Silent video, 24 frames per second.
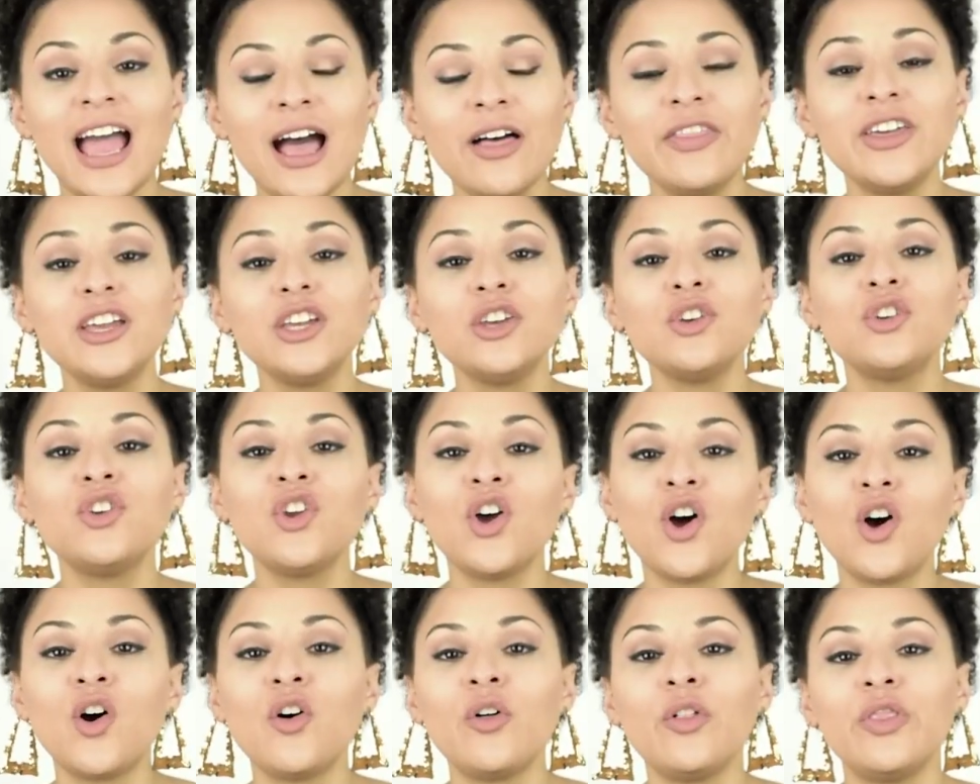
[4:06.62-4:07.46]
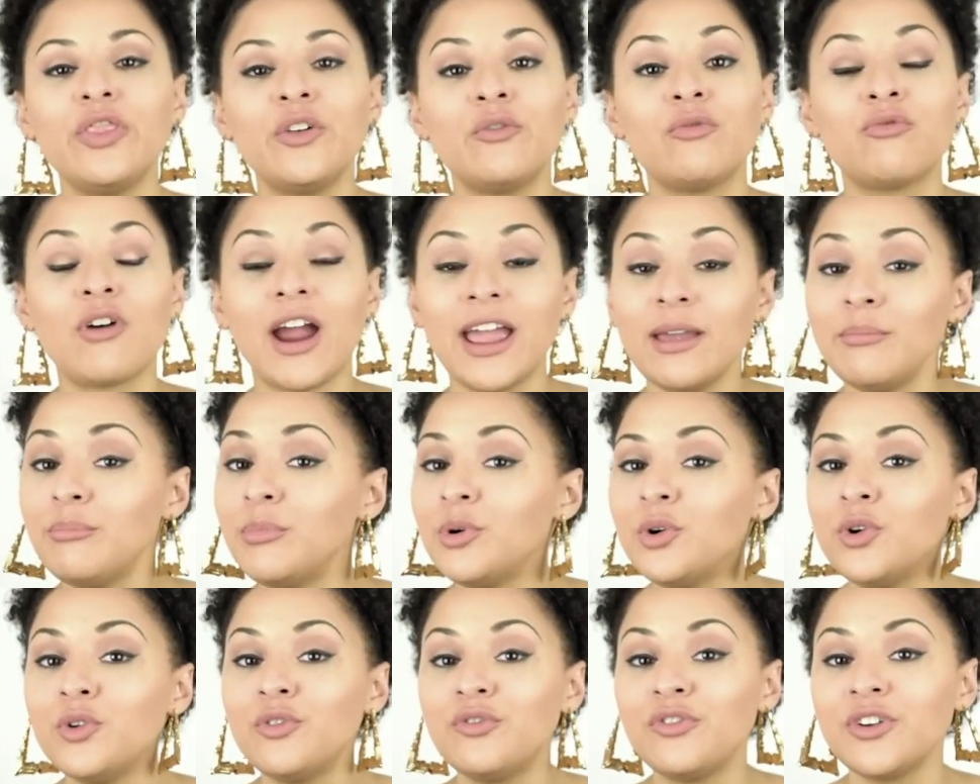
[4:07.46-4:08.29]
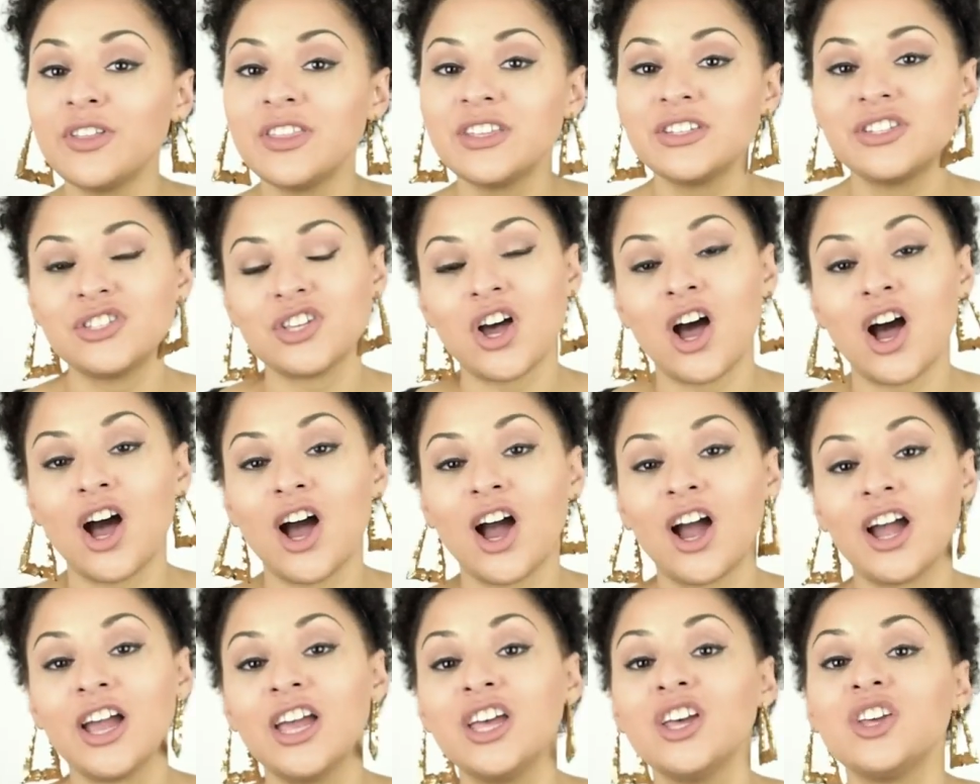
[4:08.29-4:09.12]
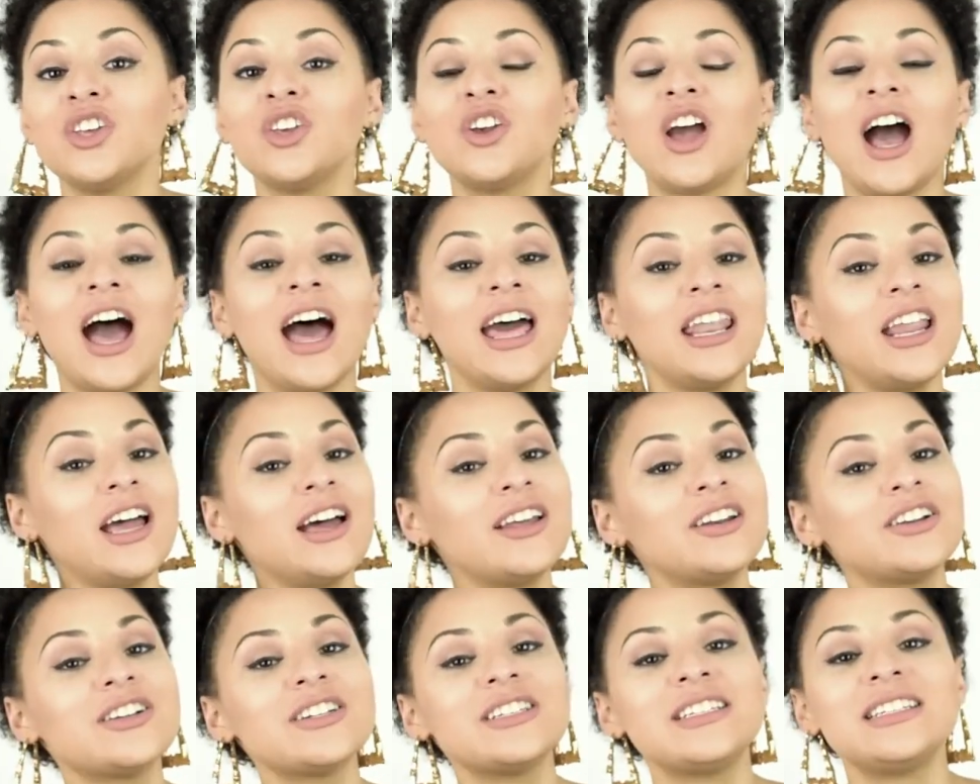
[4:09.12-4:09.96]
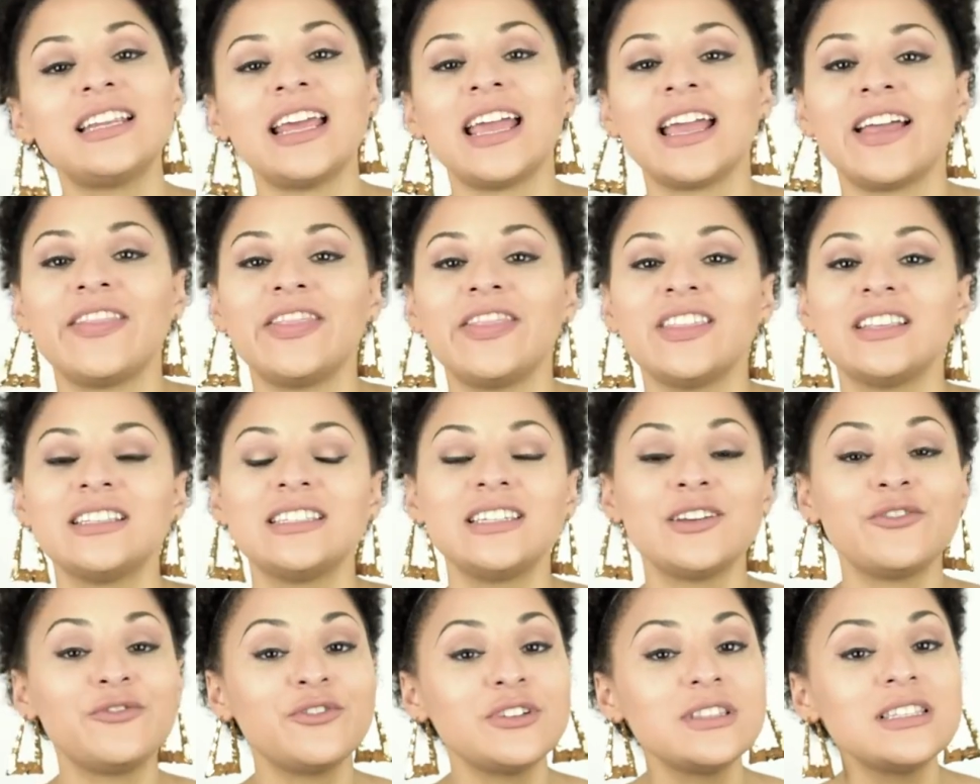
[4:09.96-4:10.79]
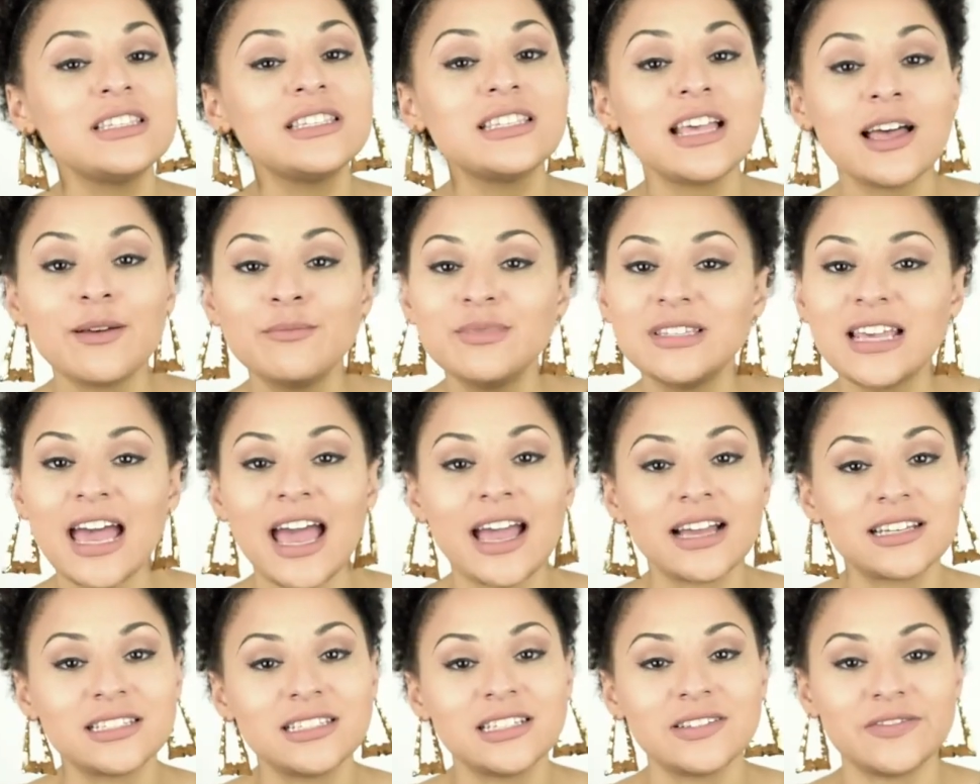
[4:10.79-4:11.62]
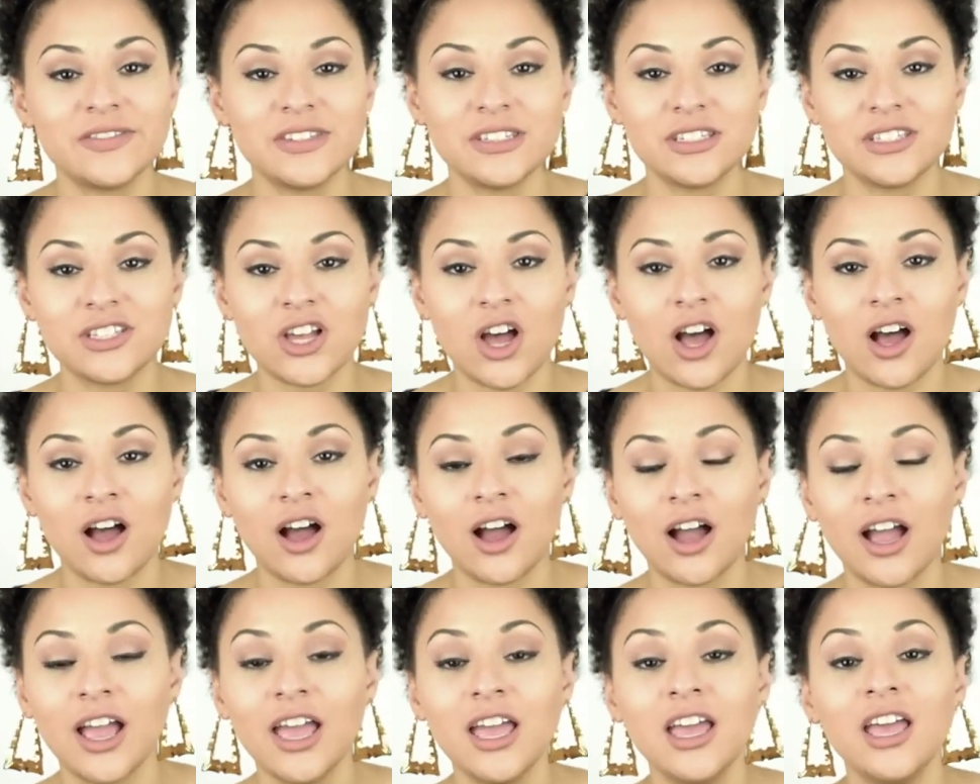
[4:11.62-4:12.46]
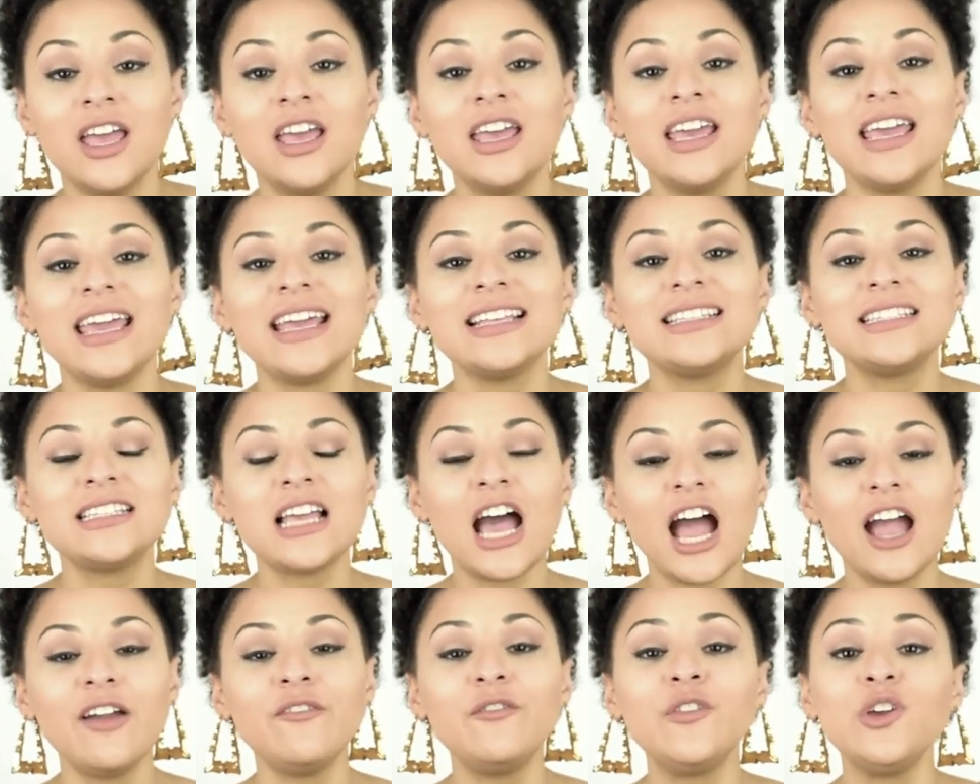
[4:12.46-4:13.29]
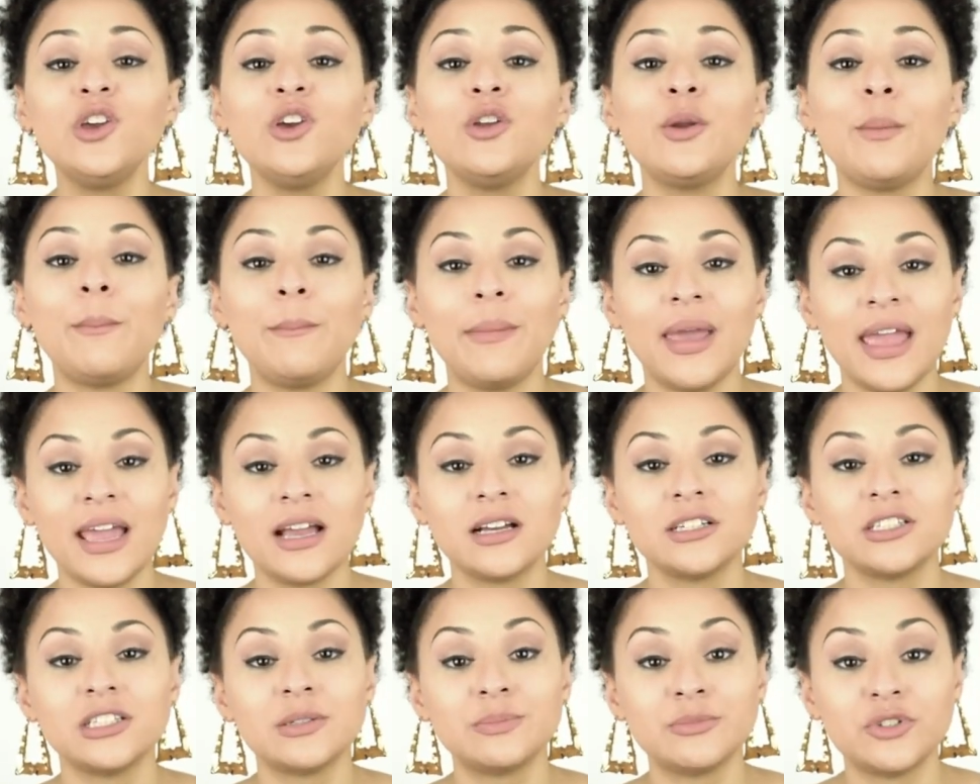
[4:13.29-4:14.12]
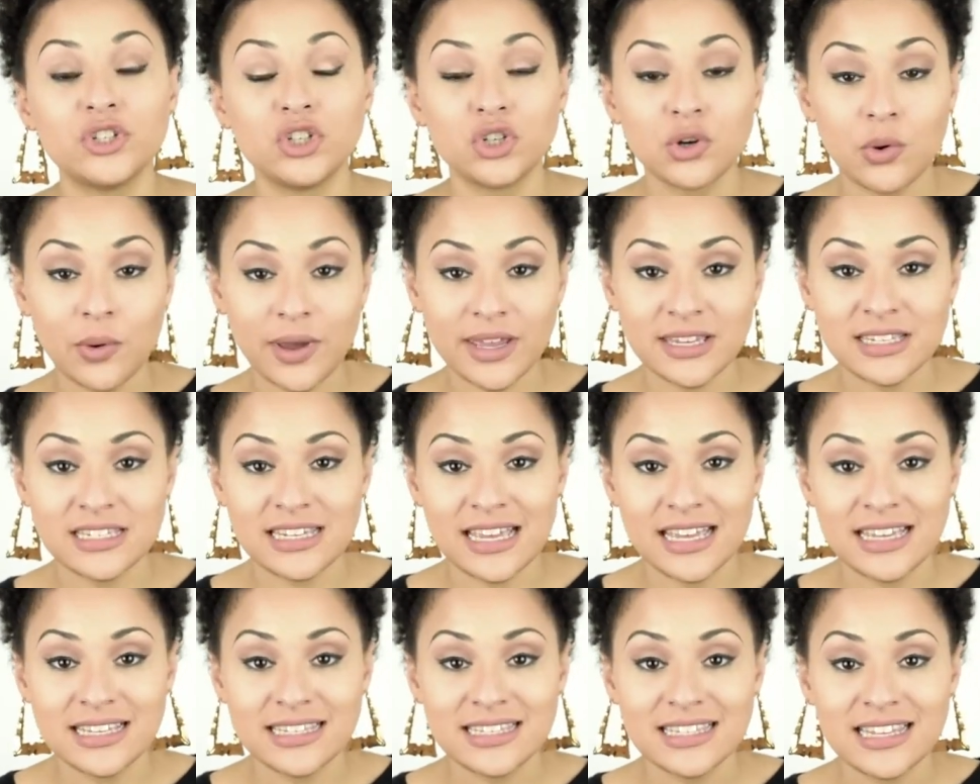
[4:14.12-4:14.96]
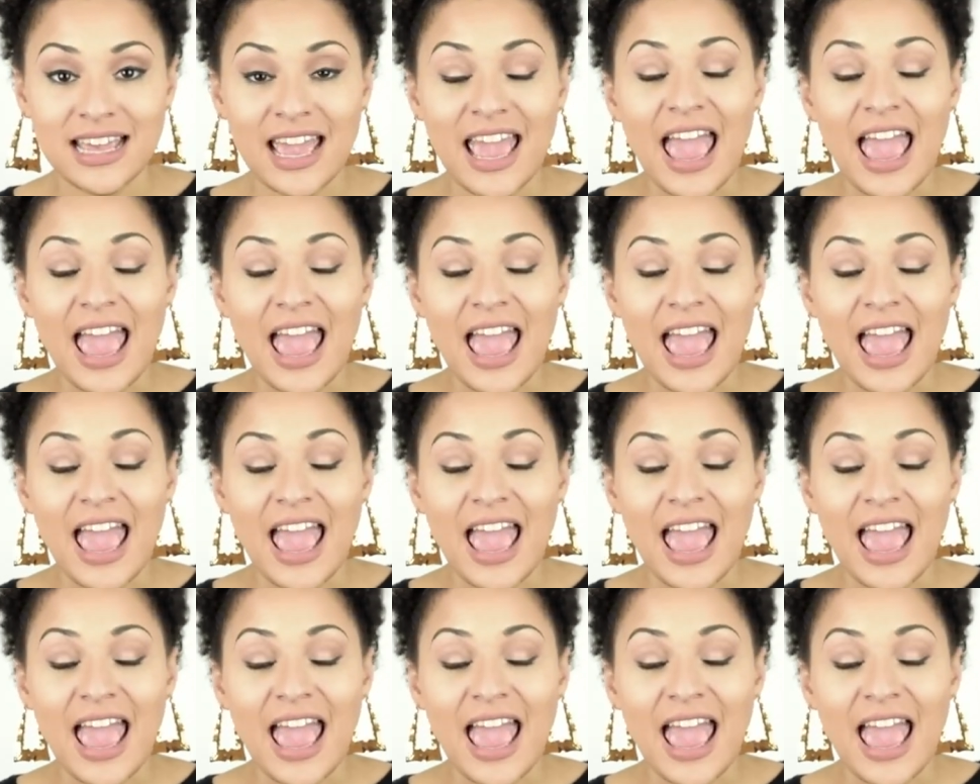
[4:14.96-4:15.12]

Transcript: now that you know the right mood for the song, you kind of understand the different subtext of the song, it's time for you to make some choices.